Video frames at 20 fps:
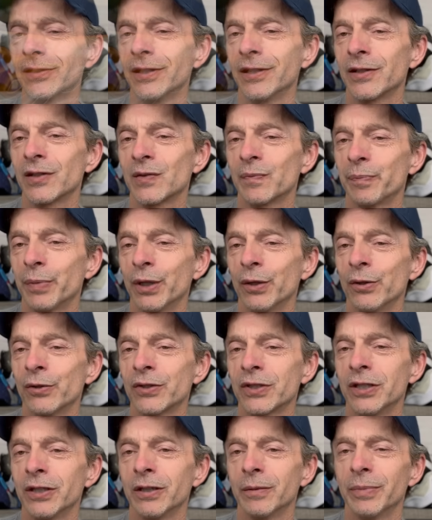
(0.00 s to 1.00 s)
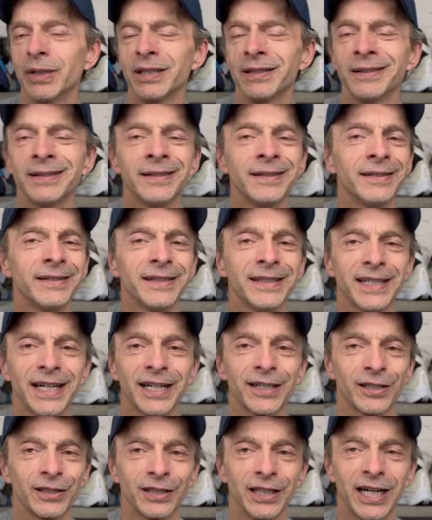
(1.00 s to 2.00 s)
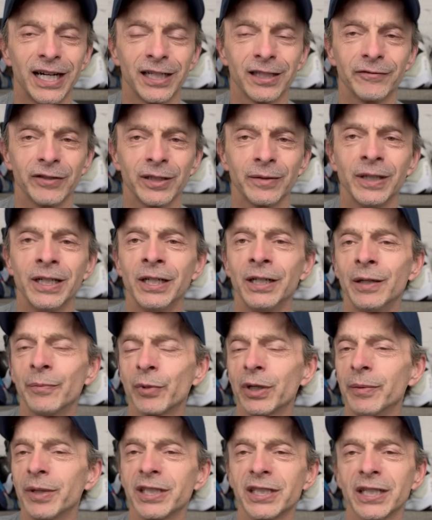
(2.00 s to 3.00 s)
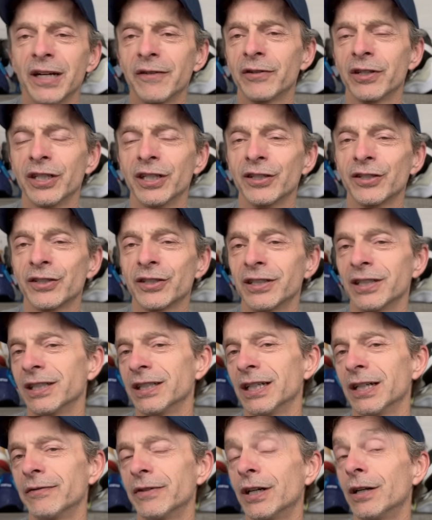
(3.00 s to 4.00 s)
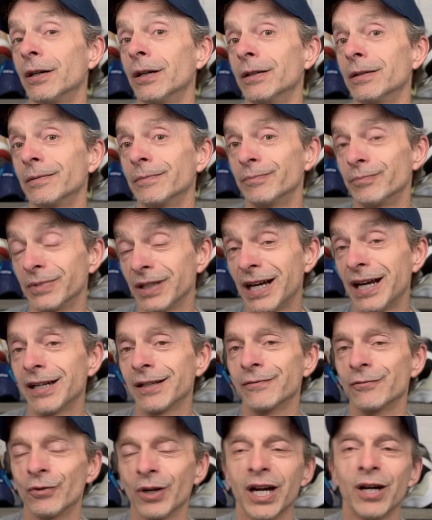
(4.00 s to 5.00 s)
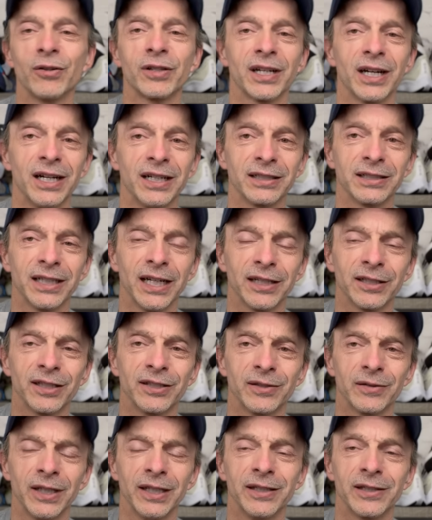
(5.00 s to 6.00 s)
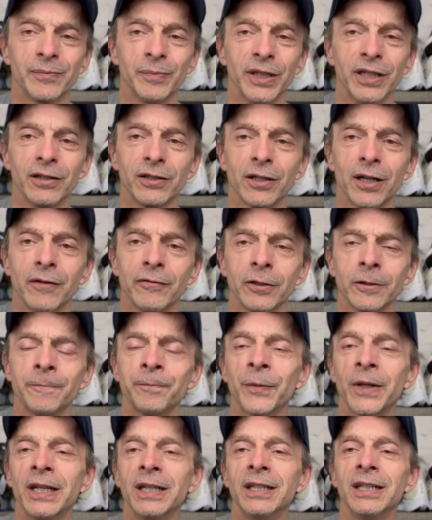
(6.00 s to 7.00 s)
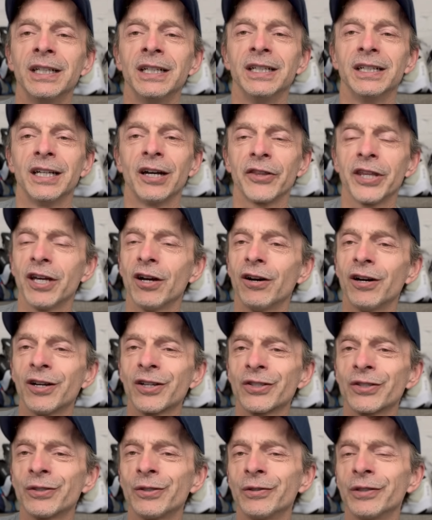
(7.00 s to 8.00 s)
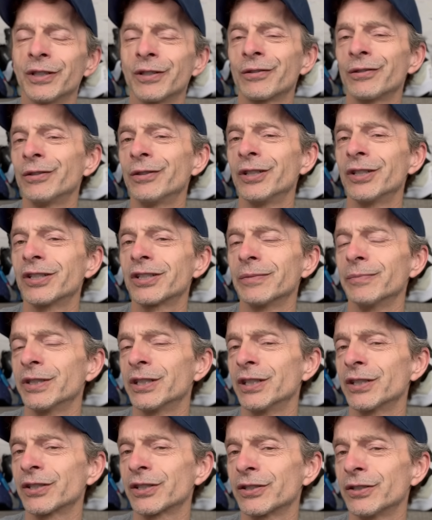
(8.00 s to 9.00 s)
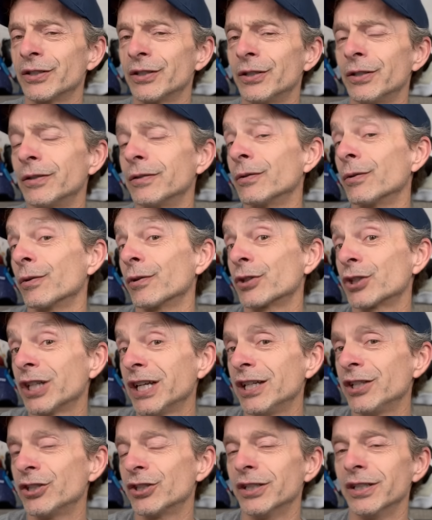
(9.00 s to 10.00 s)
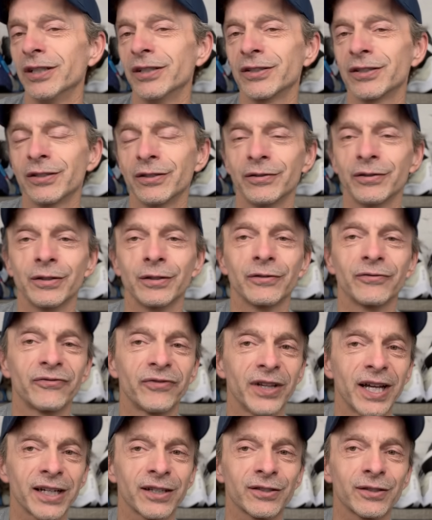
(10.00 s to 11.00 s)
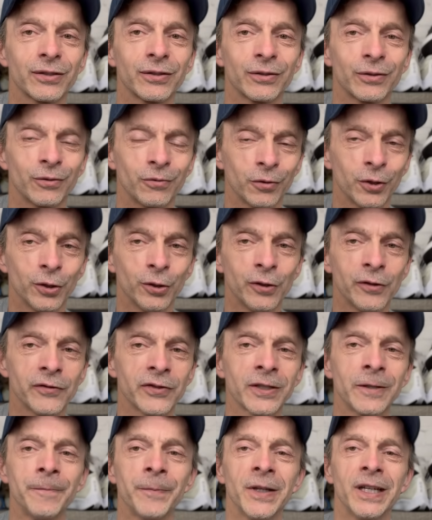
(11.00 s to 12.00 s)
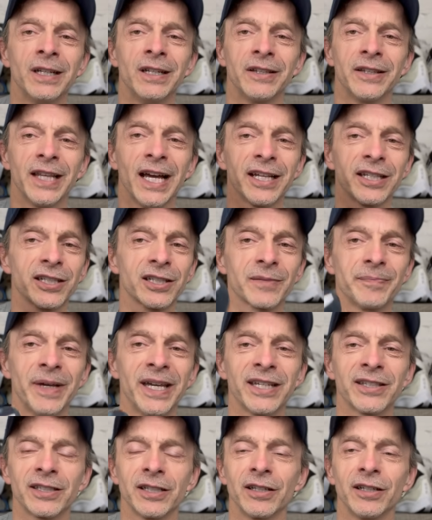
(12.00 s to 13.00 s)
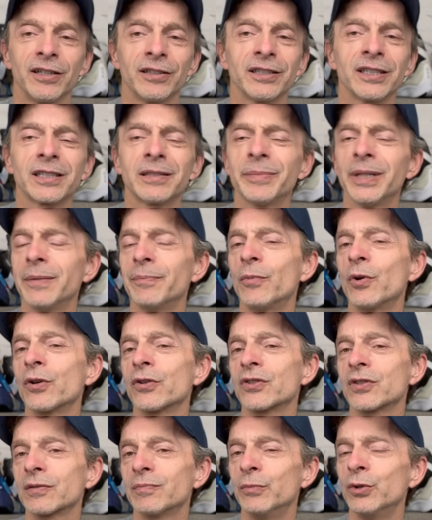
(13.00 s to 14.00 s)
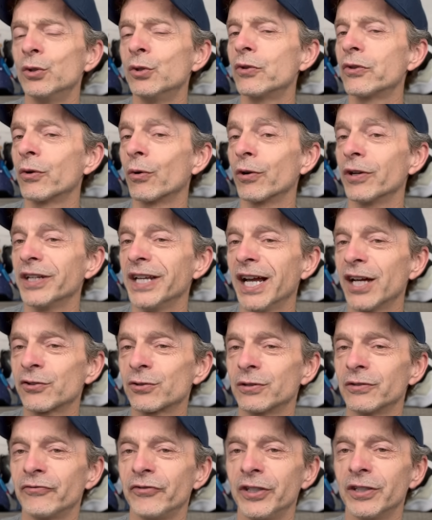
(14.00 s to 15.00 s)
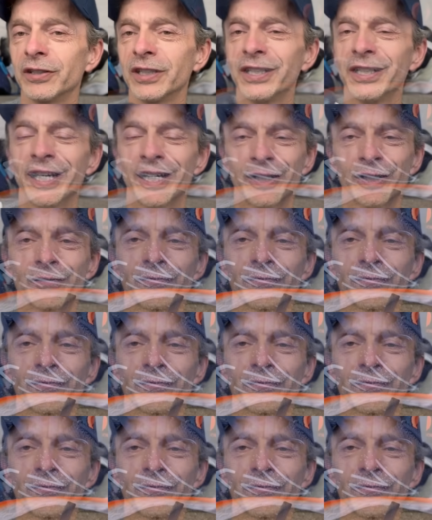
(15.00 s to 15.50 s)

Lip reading: exposed here, but not a lot of it. Pretty much everything is going to have a lot of ground contact as being covered. Now, they also included some additional or changes to their flex grooves. That just makes it a little bit more smooth or natural feeling as you